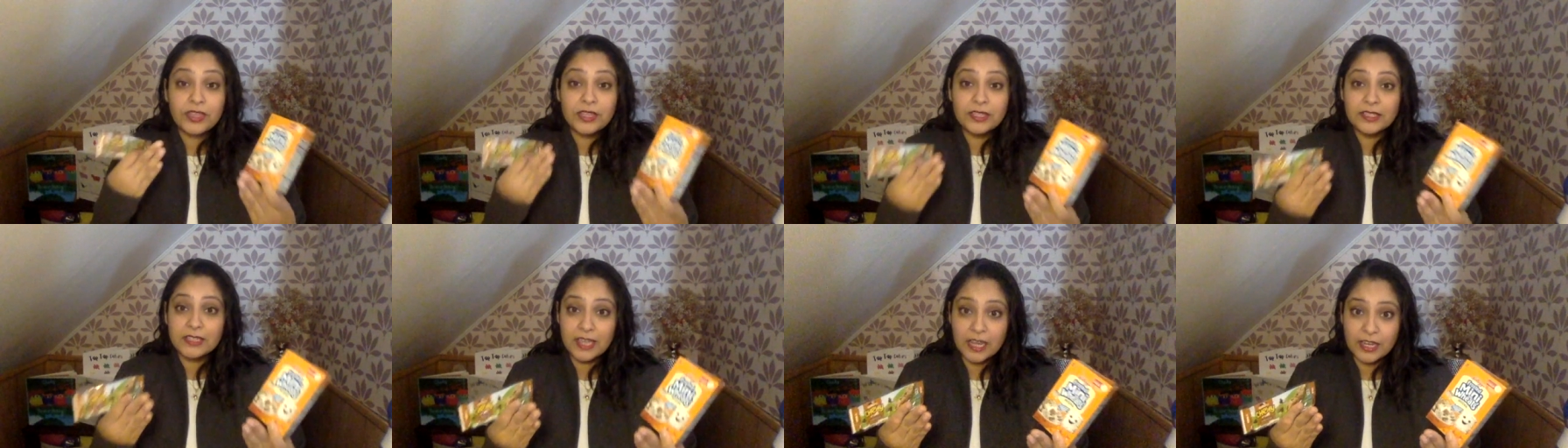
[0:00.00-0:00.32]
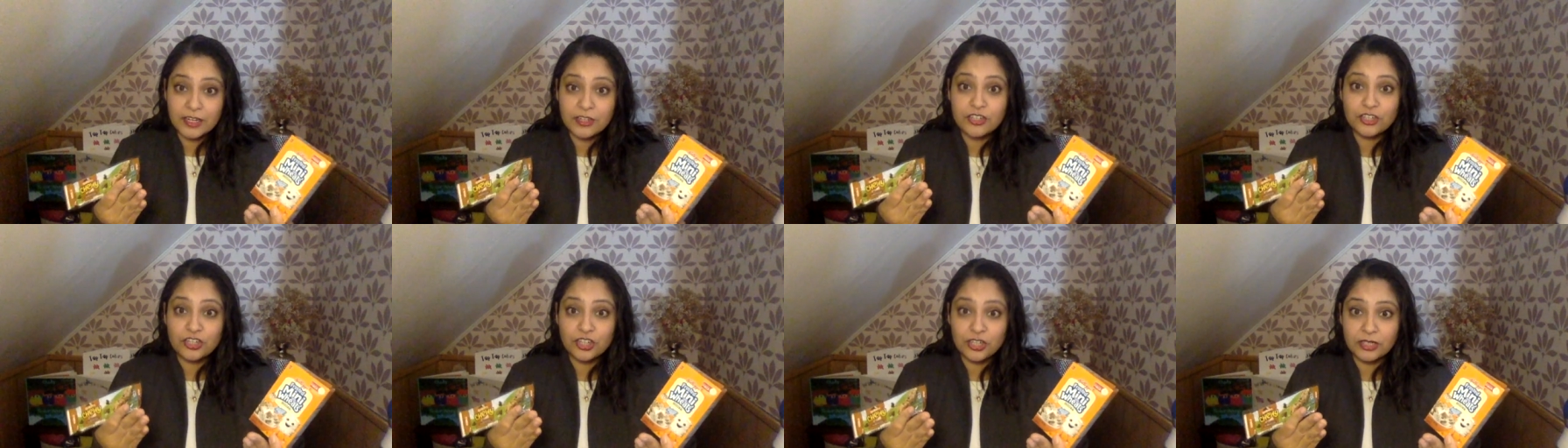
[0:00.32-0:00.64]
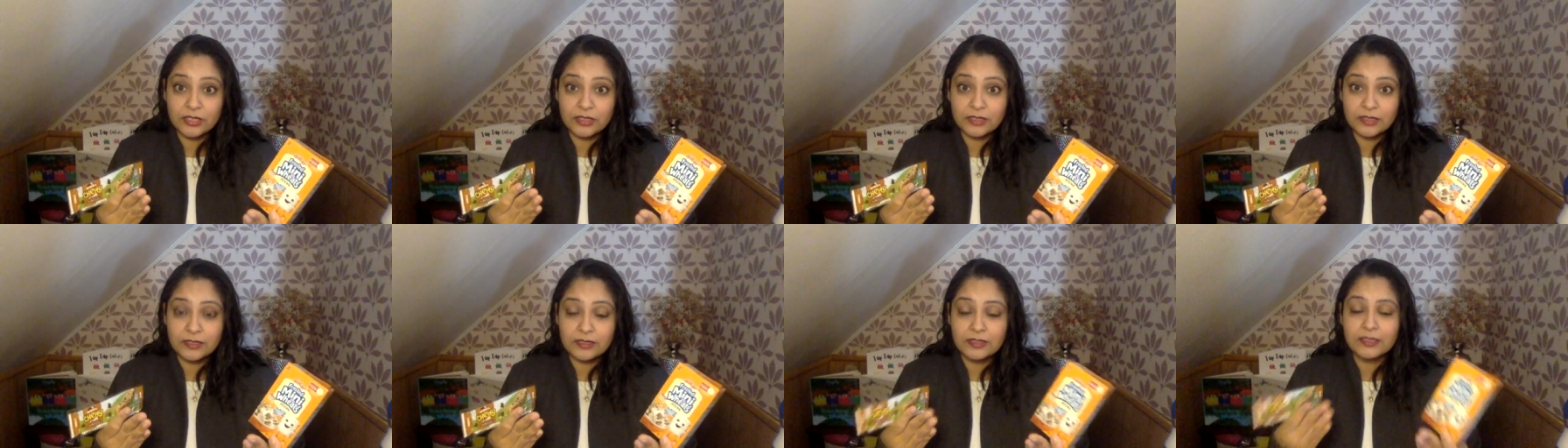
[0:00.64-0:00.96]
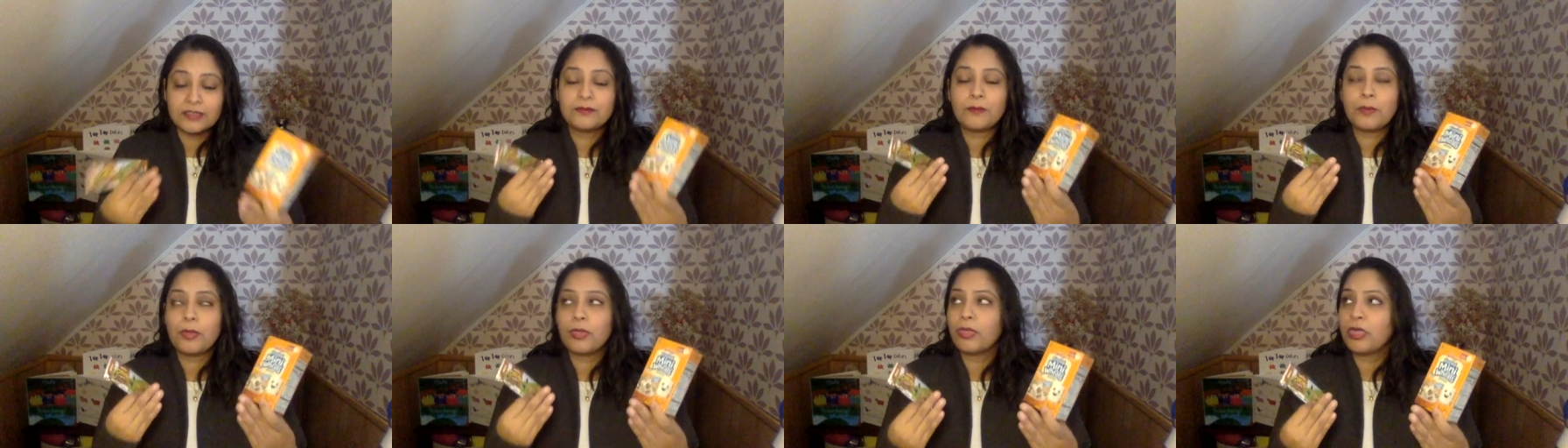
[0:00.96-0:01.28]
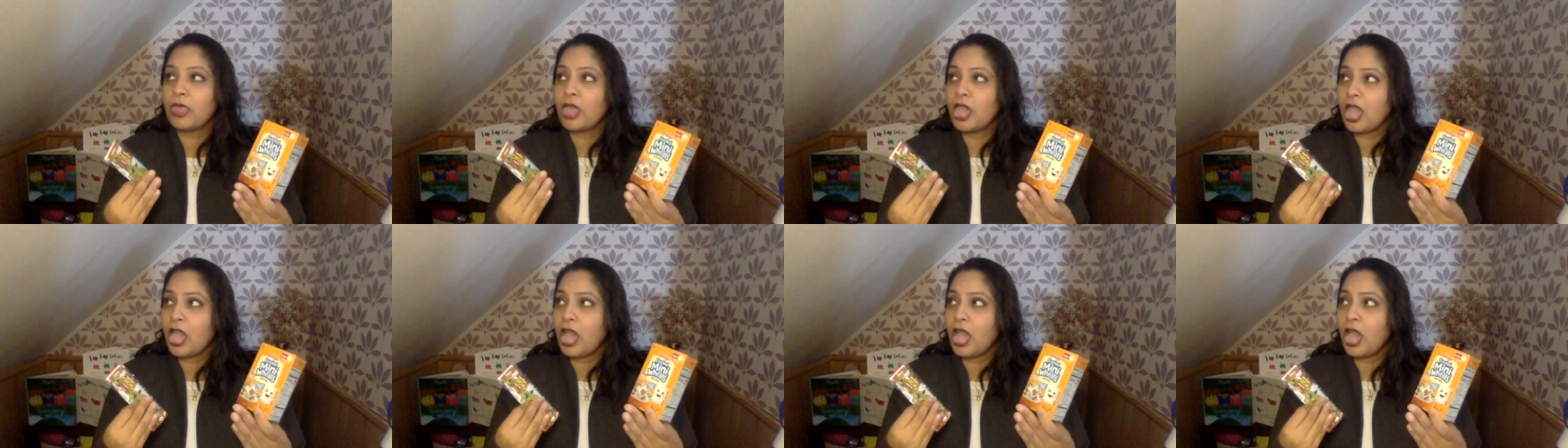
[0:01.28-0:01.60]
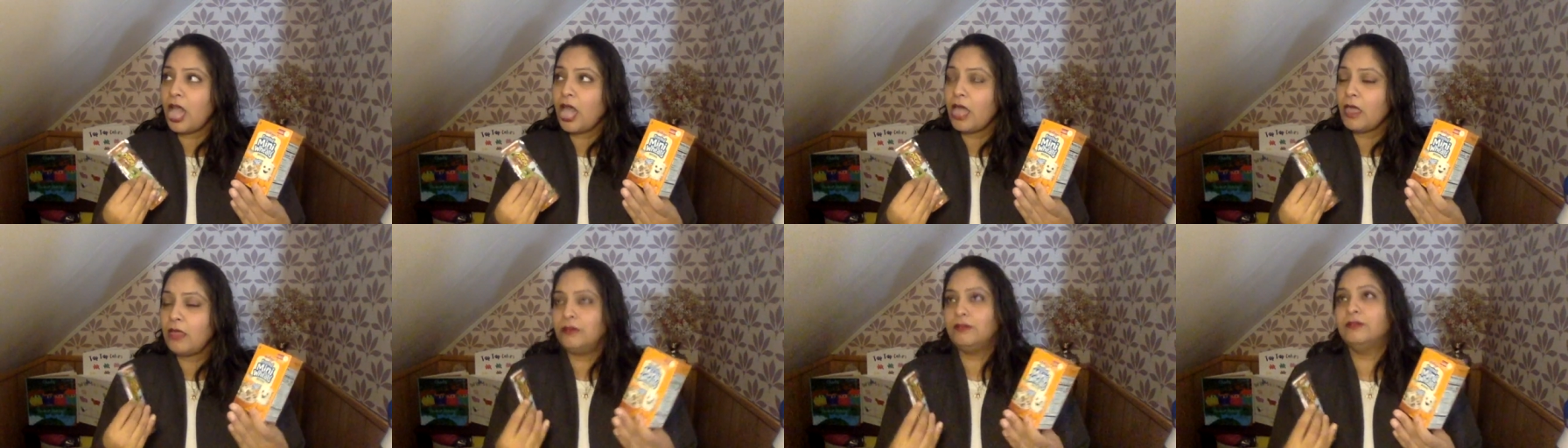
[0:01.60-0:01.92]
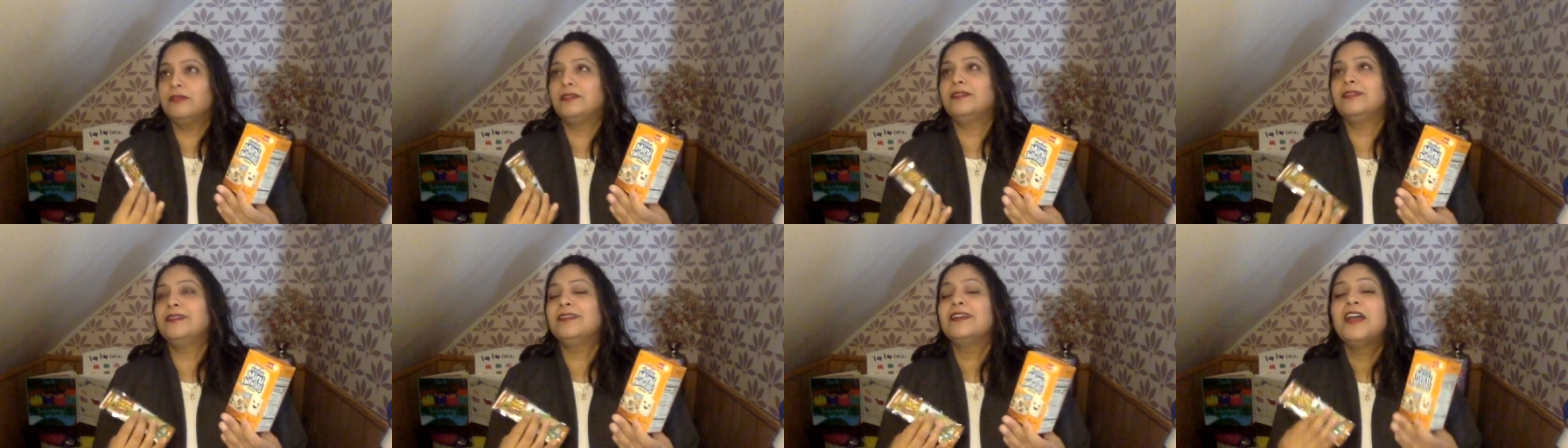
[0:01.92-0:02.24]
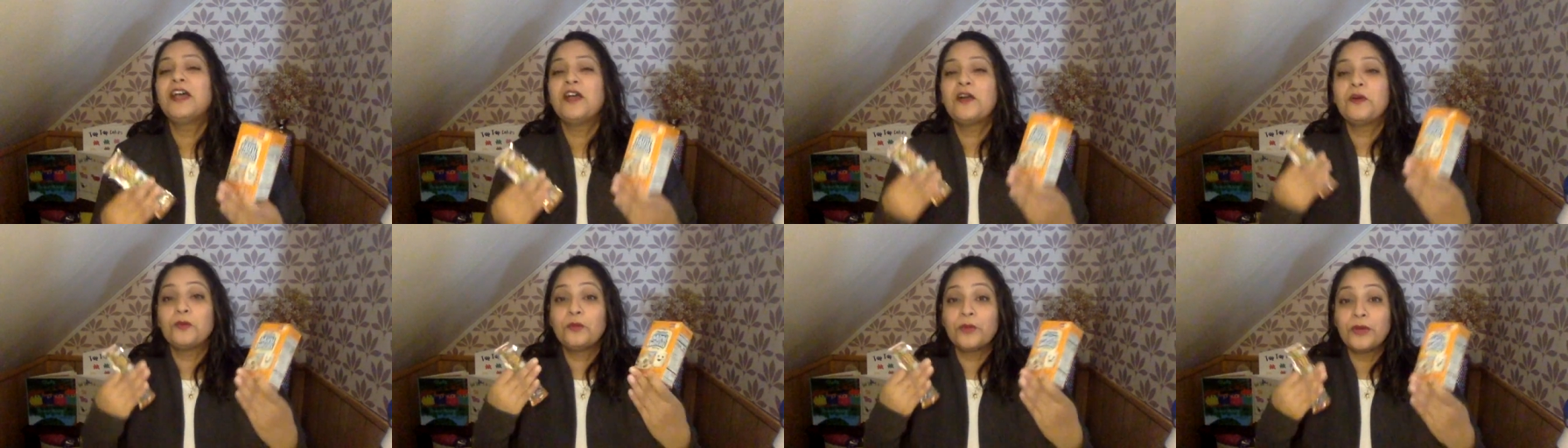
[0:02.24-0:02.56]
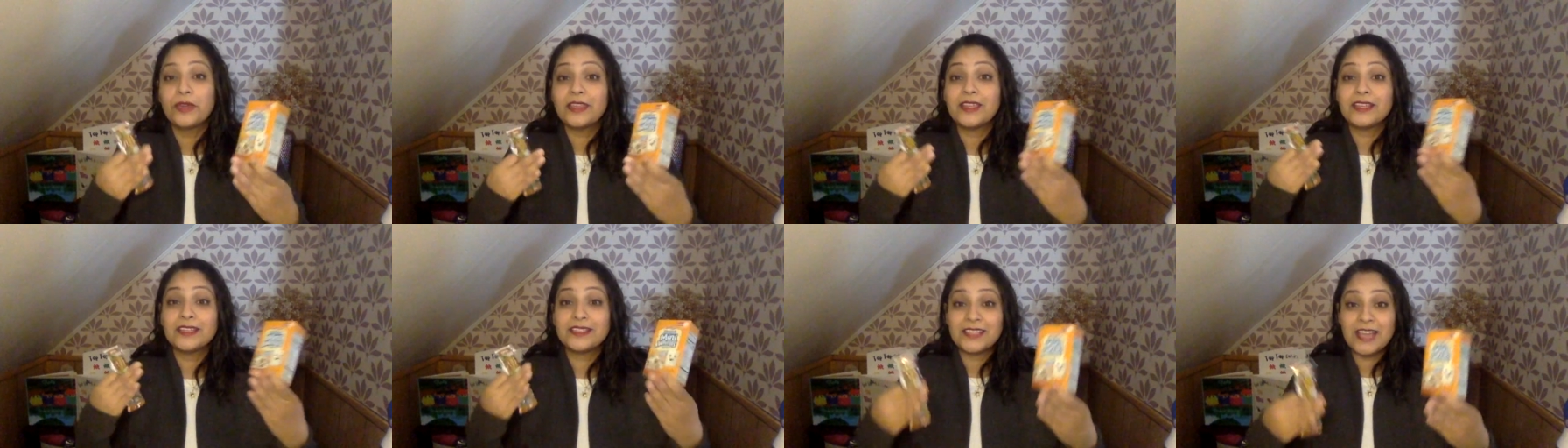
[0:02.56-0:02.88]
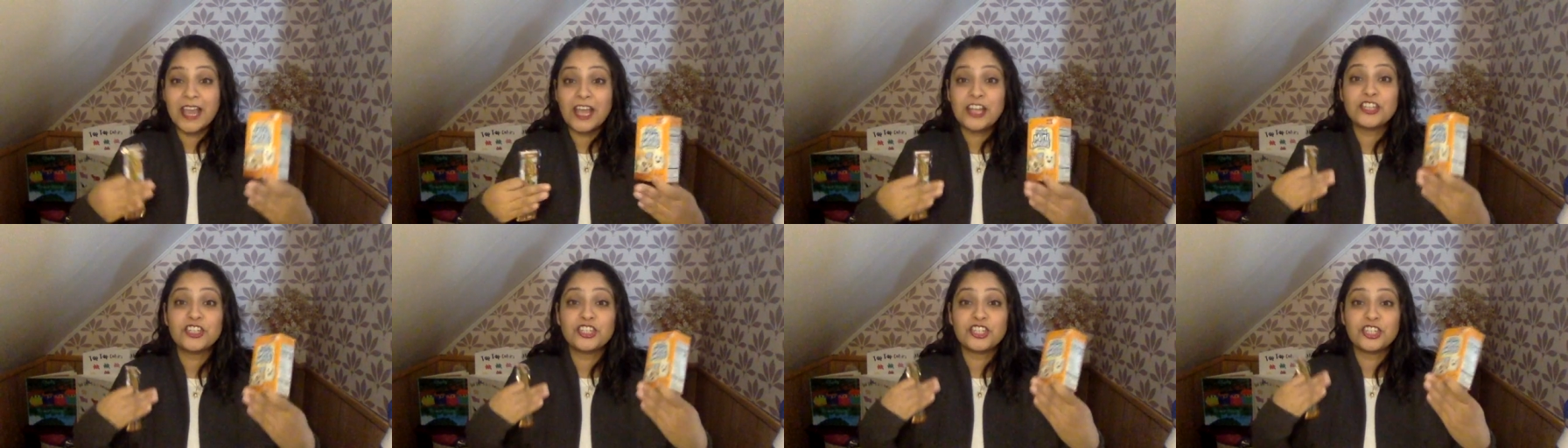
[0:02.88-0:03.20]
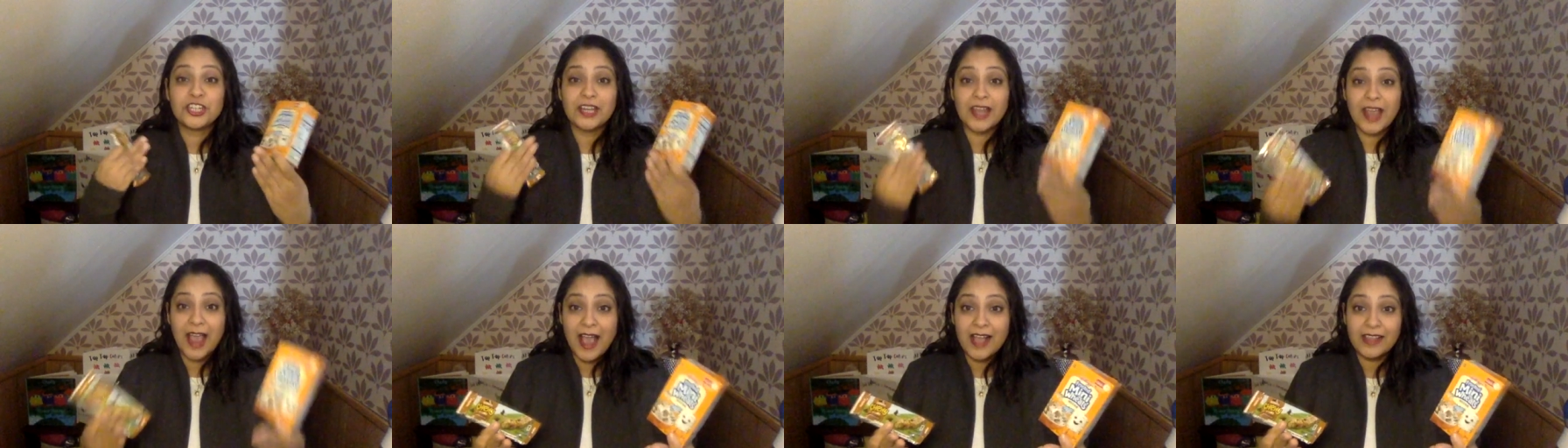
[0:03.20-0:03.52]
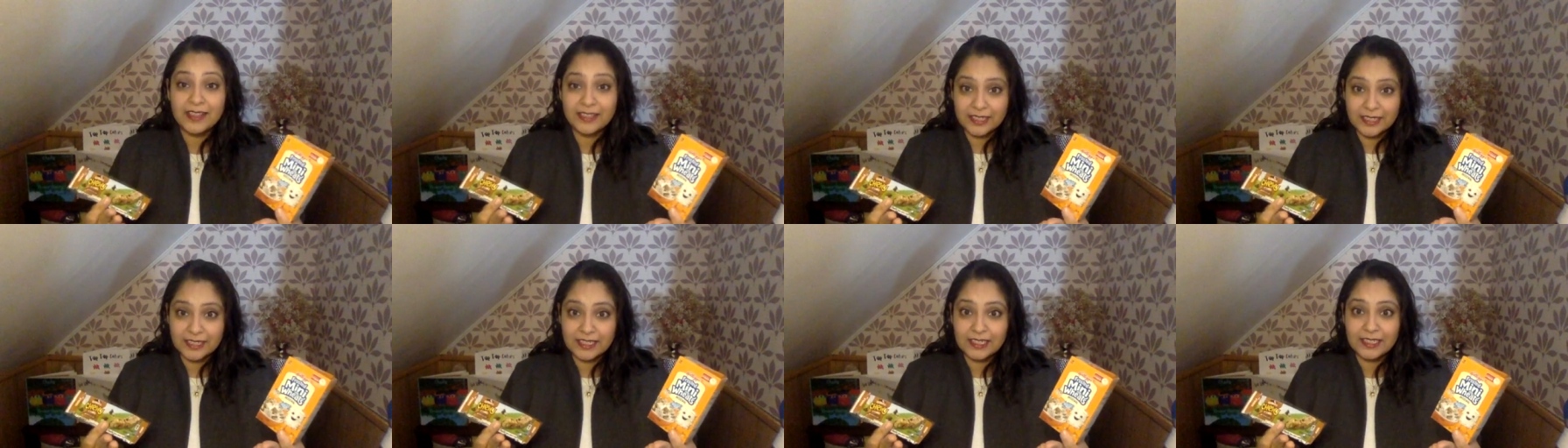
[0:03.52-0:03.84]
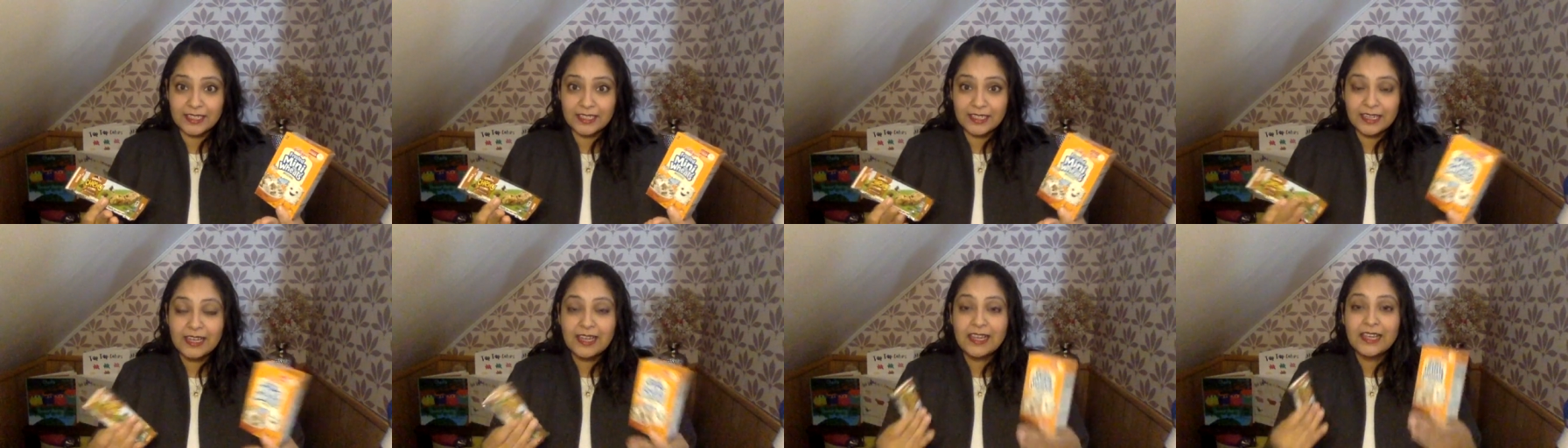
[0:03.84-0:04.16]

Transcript: intentionality,